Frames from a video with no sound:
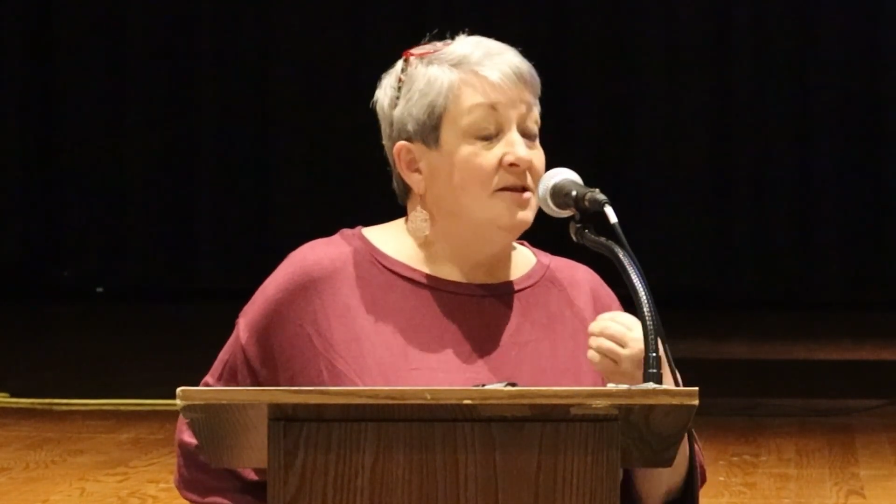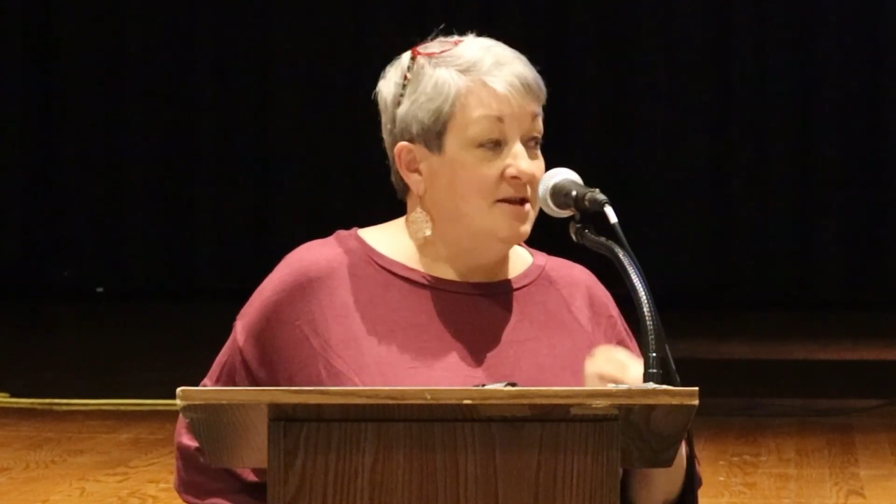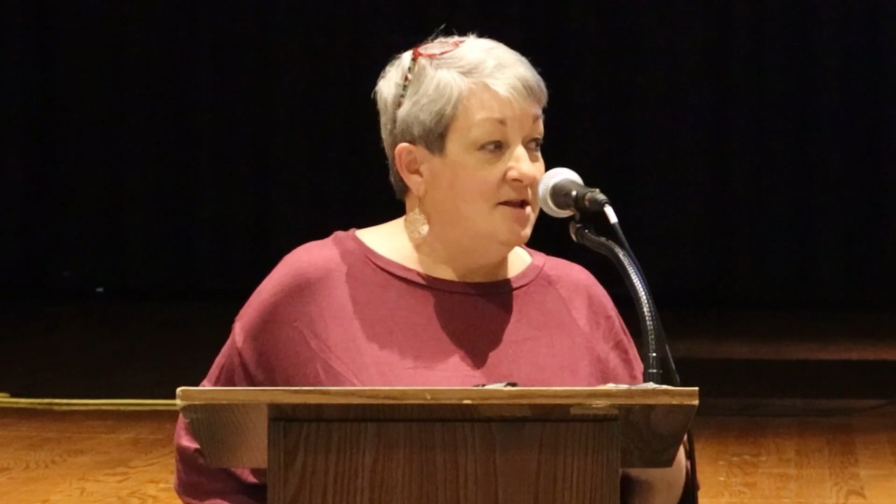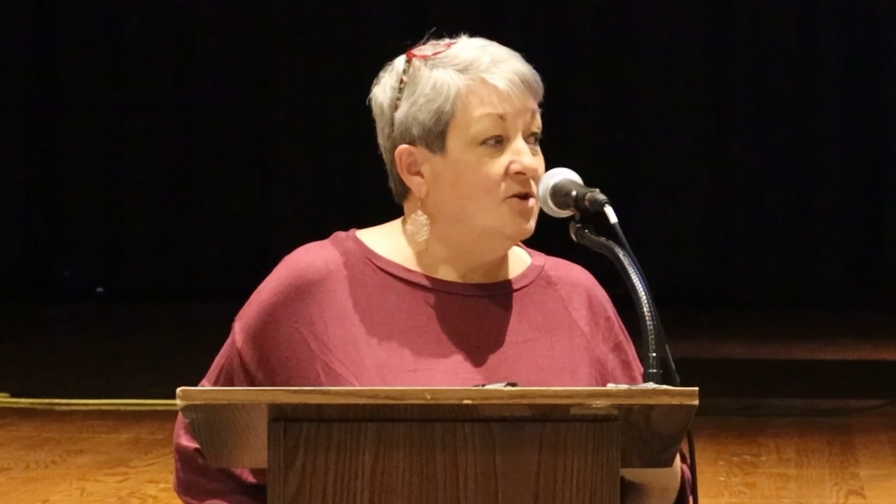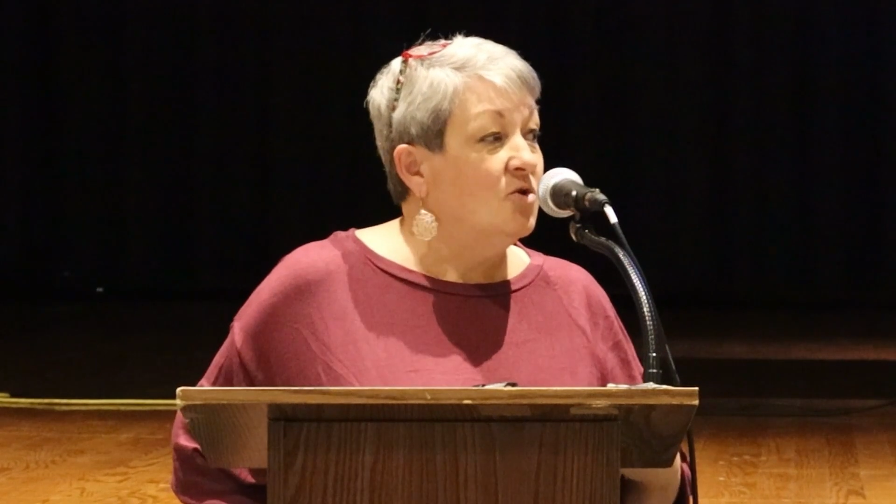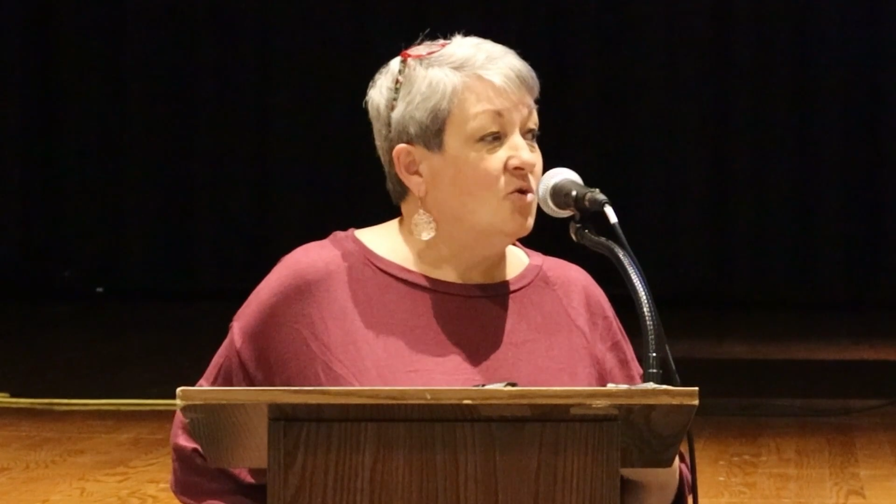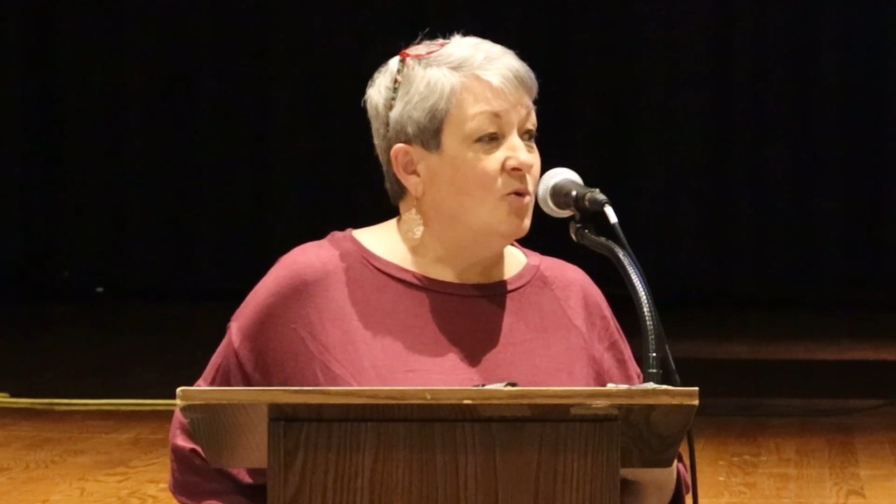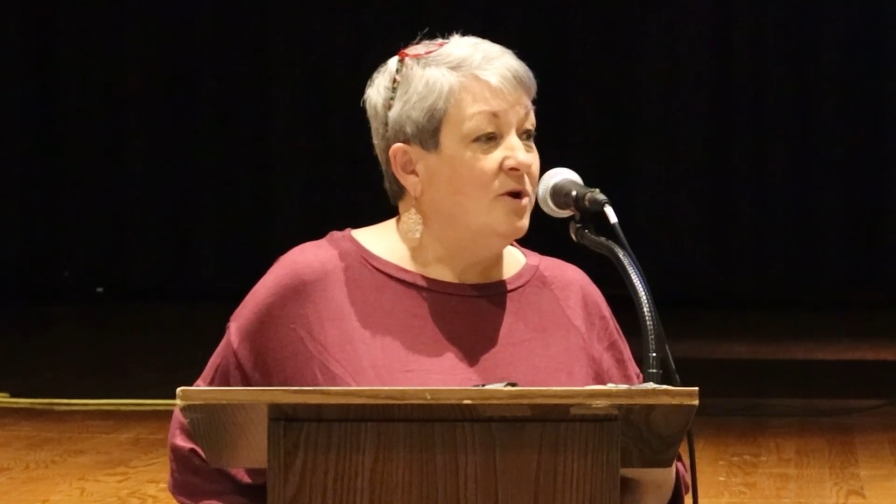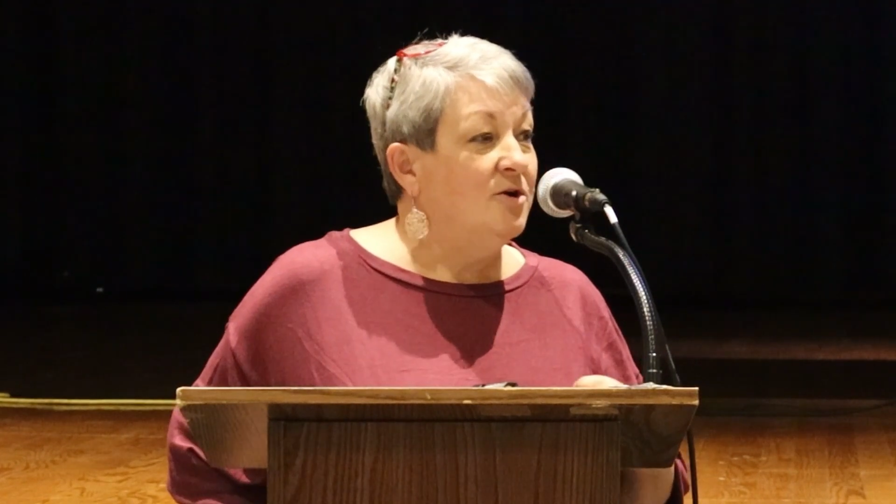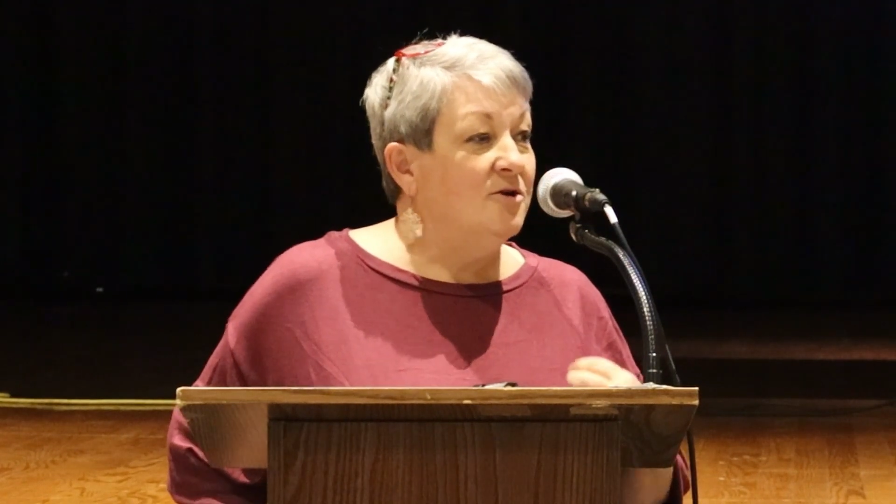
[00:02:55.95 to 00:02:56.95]
need a
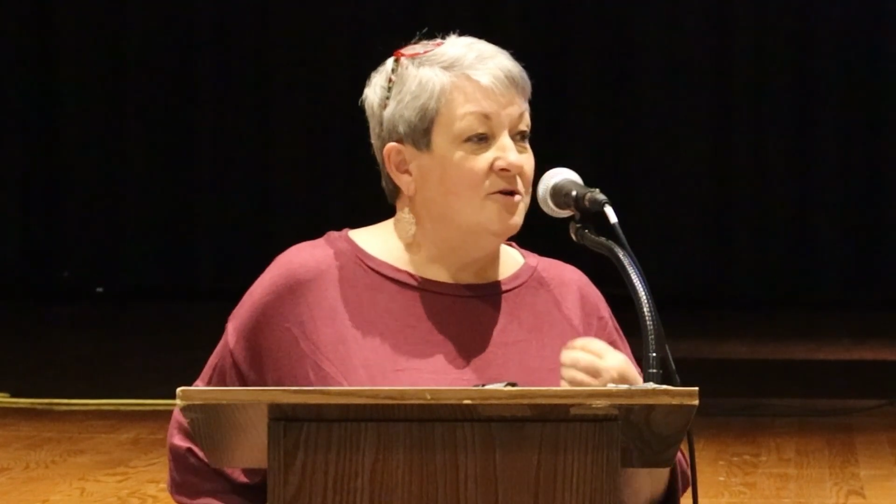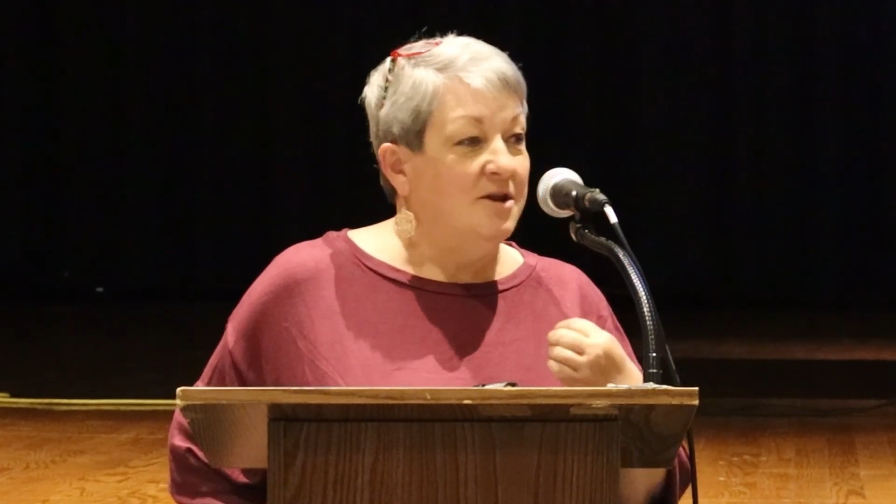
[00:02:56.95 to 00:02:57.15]
career,